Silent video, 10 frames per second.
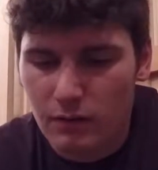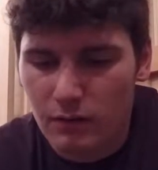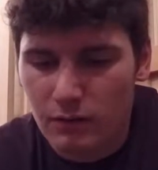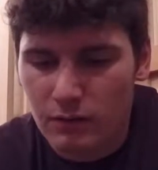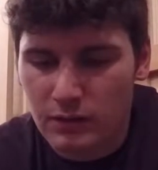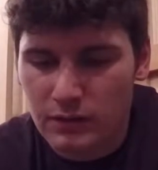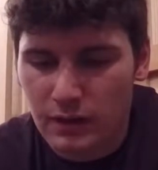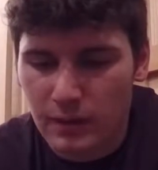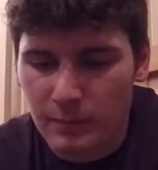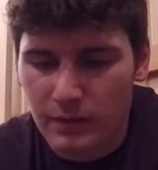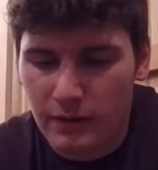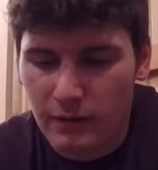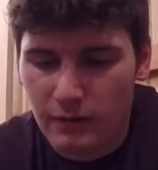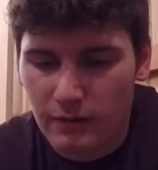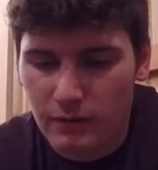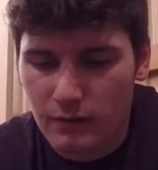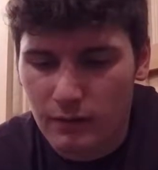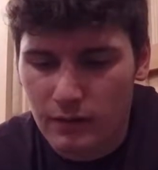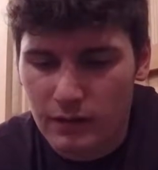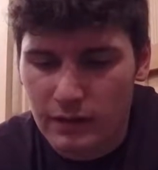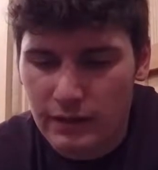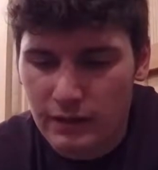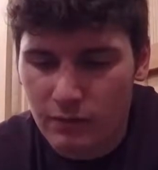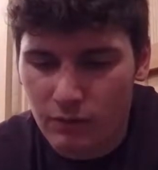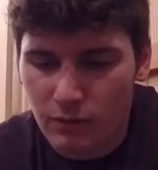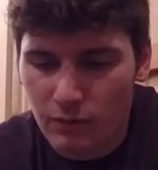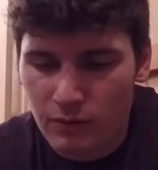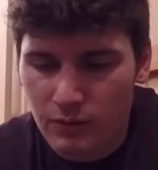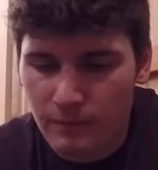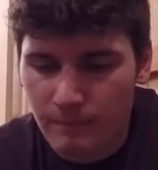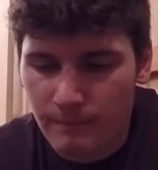the top there, and it'll go in